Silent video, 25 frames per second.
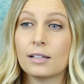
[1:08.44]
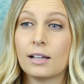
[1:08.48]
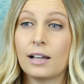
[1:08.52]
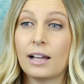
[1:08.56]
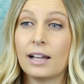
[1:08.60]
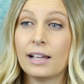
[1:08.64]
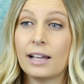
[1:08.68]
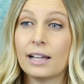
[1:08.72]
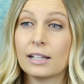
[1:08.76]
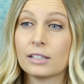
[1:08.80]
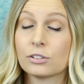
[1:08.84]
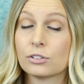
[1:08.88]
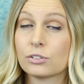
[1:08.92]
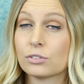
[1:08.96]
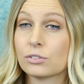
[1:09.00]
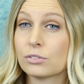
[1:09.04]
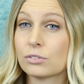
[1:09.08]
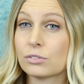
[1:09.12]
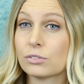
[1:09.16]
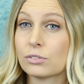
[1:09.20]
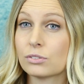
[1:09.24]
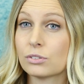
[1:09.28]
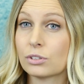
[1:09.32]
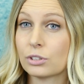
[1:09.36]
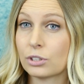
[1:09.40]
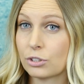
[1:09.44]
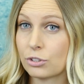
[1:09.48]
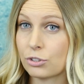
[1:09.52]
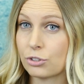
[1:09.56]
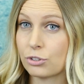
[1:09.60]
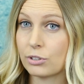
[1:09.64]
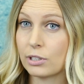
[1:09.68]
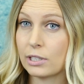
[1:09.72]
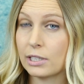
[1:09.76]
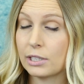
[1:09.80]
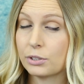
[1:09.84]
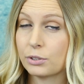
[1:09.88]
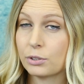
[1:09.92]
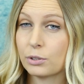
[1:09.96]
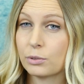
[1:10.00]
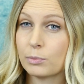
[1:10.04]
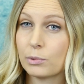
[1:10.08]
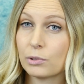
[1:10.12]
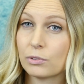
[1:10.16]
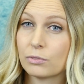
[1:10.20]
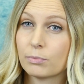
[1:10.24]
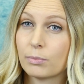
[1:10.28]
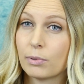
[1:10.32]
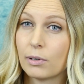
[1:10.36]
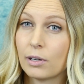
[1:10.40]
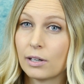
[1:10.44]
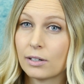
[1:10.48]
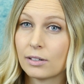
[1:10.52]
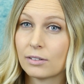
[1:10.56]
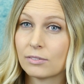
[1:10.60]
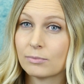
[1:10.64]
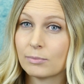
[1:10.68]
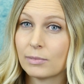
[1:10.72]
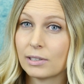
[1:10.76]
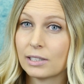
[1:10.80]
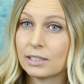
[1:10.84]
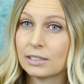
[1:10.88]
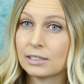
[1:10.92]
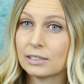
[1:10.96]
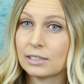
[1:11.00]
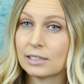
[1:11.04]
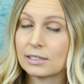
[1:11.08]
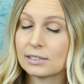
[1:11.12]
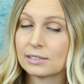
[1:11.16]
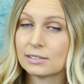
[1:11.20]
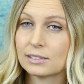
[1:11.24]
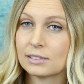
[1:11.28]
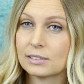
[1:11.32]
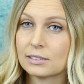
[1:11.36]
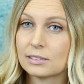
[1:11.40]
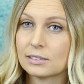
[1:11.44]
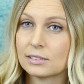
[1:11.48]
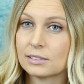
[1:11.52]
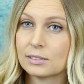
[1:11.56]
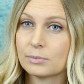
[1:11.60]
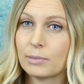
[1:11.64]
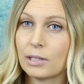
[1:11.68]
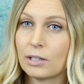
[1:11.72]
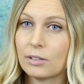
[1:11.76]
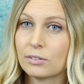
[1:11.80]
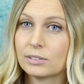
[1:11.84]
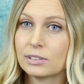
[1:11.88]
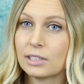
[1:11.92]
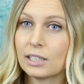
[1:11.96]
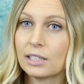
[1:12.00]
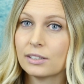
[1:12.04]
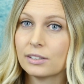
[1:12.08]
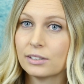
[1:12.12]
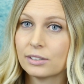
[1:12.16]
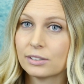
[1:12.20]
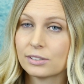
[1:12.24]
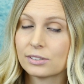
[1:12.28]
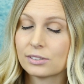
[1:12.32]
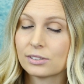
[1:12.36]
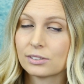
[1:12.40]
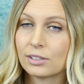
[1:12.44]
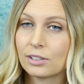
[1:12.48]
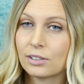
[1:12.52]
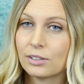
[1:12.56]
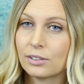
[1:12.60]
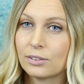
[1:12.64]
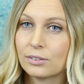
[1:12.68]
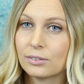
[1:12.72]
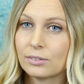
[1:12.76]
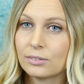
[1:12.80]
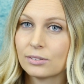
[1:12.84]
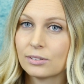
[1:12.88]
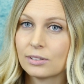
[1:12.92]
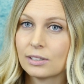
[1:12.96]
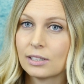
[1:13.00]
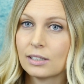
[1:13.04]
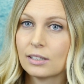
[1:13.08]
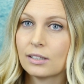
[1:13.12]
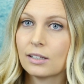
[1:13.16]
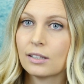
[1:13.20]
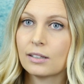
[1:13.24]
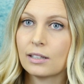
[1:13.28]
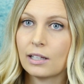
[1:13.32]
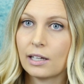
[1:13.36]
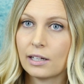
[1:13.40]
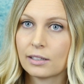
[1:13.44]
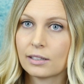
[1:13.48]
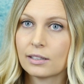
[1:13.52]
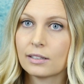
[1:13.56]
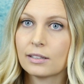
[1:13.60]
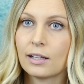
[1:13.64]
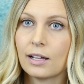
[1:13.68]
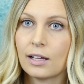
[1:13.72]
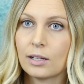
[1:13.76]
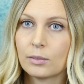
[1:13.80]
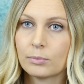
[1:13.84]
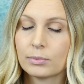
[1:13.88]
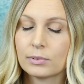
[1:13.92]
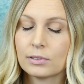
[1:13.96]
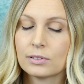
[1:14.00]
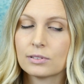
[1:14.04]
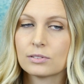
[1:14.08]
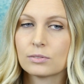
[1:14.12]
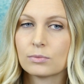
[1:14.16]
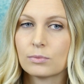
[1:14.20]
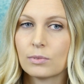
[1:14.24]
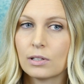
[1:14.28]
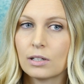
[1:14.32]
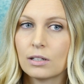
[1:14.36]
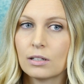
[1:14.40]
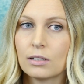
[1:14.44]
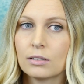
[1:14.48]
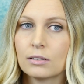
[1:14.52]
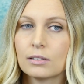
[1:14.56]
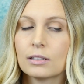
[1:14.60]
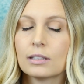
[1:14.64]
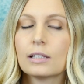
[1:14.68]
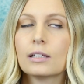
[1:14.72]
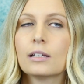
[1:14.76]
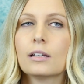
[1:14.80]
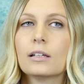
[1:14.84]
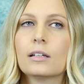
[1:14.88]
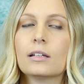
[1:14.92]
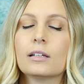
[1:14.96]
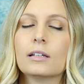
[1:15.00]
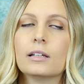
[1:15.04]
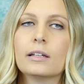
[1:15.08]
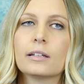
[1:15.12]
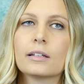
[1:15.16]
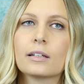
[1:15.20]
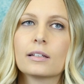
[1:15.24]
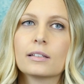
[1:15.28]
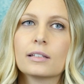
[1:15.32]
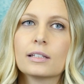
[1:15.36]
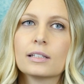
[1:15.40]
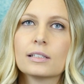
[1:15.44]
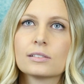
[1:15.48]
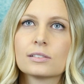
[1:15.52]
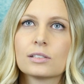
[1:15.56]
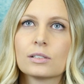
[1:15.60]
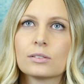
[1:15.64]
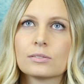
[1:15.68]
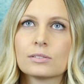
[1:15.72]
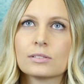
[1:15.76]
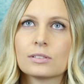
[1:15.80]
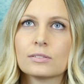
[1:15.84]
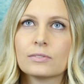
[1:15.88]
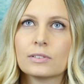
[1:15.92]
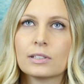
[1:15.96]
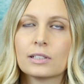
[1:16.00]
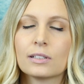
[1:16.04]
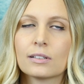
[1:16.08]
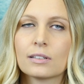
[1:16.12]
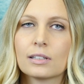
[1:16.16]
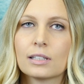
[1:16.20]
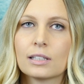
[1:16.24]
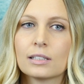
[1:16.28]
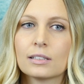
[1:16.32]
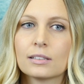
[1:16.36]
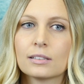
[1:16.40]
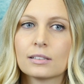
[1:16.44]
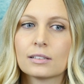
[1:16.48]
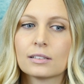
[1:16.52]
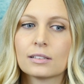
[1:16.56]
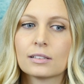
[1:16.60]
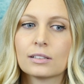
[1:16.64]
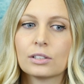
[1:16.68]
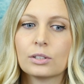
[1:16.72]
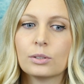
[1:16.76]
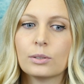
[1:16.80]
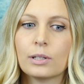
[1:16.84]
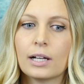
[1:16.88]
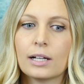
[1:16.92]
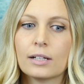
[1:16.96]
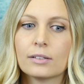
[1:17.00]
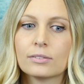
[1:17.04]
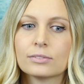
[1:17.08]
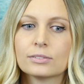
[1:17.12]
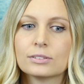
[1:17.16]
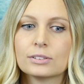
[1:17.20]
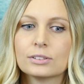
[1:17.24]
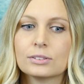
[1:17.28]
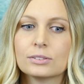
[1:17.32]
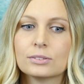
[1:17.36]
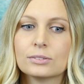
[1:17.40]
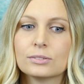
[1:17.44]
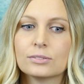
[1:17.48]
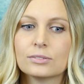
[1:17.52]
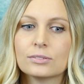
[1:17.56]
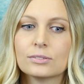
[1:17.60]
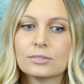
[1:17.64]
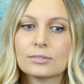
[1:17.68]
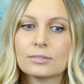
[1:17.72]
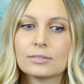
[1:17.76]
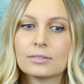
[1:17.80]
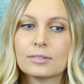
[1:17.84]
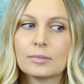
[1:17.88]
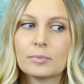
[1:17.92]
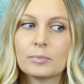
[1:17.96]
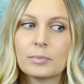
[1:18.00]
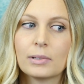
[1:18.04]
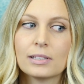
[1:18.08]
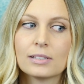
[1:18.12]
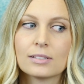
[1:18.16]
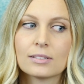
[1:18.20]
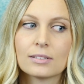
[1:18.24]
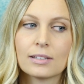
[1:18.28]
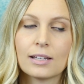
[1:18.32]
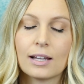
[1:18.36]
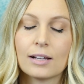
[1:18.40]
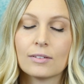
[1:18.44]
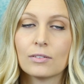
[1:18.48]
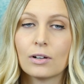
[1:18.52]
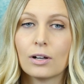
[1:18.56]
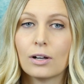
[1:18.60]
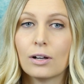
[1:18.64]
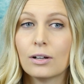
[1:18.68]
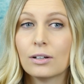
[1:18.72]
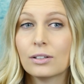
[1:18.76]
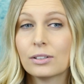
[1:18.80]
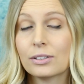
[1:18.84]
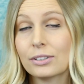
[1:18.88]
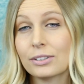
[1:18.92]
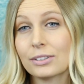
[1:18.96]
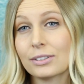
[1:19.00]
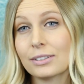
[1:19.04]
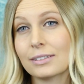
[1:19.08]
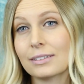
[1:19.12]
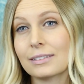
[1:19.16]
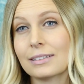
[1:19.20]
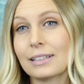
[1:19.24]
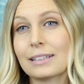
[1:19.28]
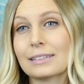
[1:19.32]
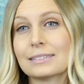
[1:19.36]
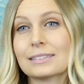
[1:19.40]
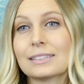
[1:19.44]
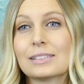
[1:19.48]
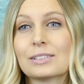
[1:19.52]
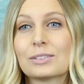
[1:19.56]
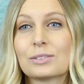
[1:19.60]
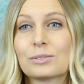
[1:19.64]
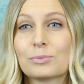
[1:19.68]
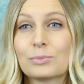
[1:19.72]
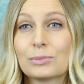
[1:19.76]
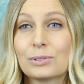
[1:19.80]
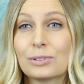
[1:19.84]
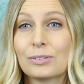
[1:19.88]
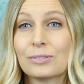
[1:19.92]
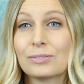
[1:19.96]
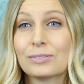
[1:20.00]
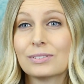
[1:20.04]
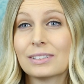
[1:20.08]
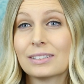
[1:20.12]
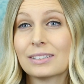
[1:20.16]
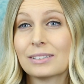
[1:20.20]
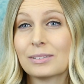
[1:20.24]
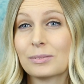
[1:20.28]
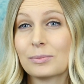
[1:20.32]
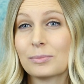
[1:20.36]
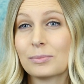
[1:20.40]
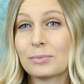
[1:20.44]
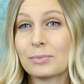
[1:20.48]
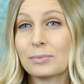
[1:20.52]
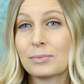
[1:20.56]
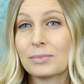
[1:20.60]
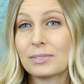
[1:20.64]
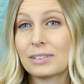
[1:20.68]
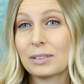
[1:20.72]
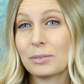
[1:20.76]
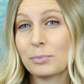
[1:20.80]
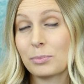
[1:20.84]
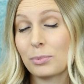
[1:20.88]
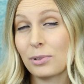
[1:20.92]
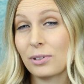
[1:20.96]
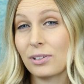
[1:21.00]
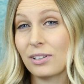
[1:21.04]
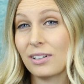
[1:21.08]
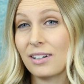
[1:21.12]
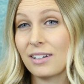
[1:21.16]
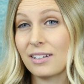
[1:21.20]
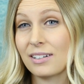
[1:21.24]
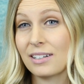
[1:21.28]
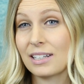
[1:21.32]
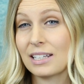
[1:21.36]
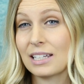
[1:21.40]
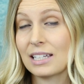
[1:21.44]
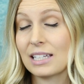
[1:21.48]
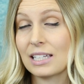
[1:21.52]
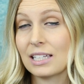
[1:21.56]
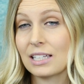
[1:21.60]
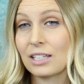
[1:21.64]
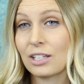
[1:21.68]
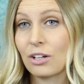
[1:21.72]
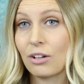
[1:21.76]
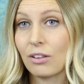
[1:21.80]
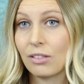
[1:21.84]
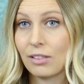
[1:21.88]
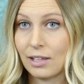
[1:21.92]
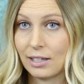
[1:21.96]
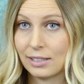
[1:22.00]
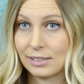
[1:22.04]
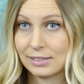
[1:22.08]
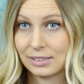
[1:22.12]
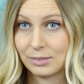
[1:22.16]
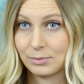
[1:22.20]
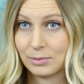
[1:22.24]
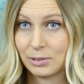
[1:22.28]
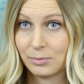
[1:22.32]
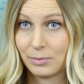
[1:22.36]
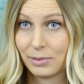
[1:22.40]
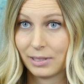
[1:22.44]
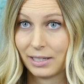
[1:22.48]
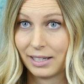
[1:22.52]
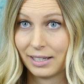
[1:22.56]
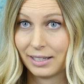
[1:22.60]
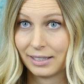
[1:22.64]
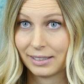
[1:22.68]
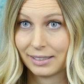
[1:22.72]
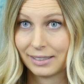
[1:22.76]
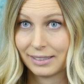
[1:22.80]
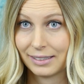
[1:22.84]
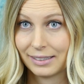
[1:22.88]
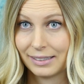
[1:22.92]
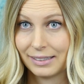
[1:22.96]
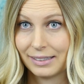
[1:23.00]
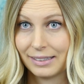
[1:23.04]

I had surgery to remove part of my intestines about 10 years ago. That can happen as well. It can get so severe that you have to basically have all your intestines removed and get put on a colostomy bag